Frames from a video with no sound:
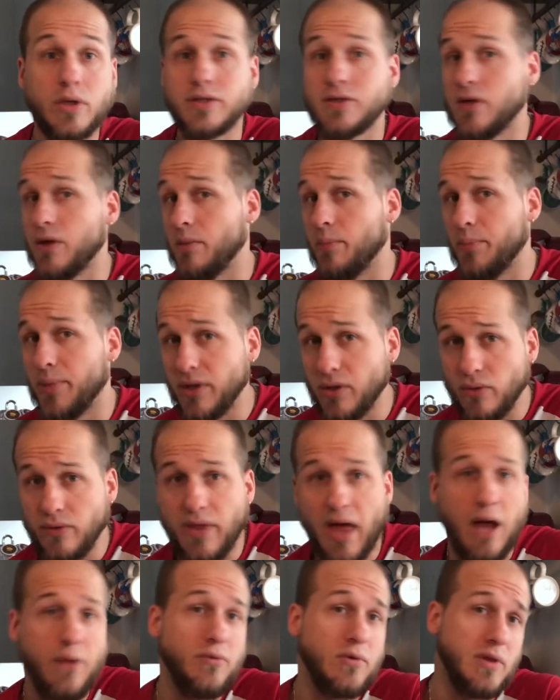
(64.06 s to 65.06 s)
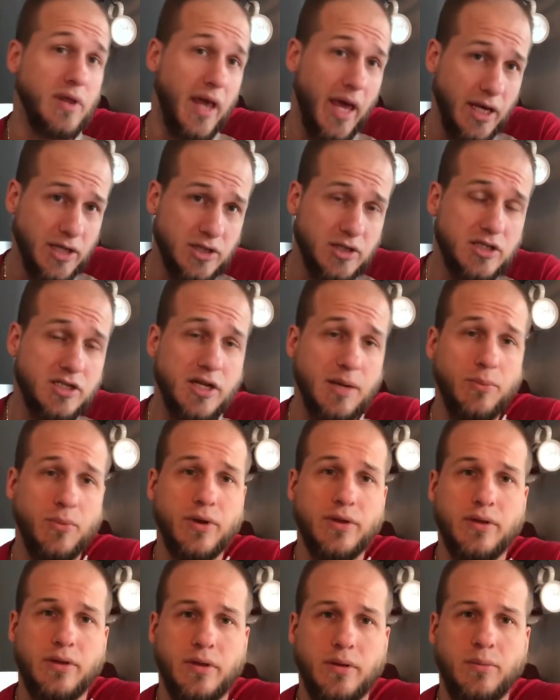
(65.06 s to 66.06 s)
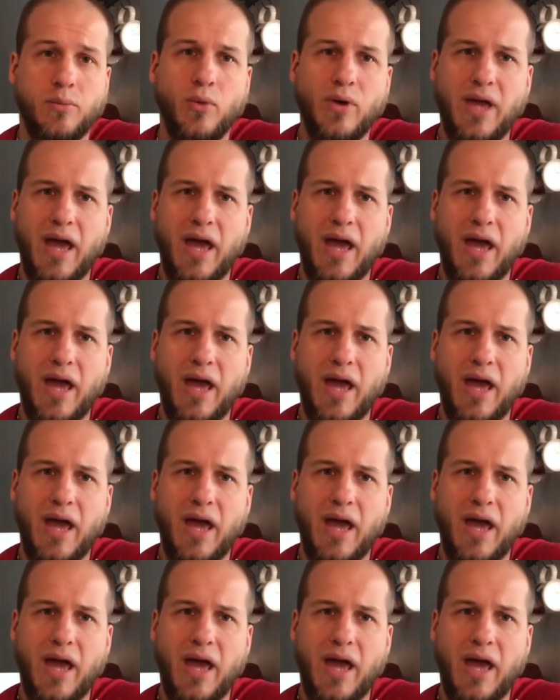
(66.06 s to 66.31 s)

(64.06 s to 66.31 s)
want to build that relationship with him,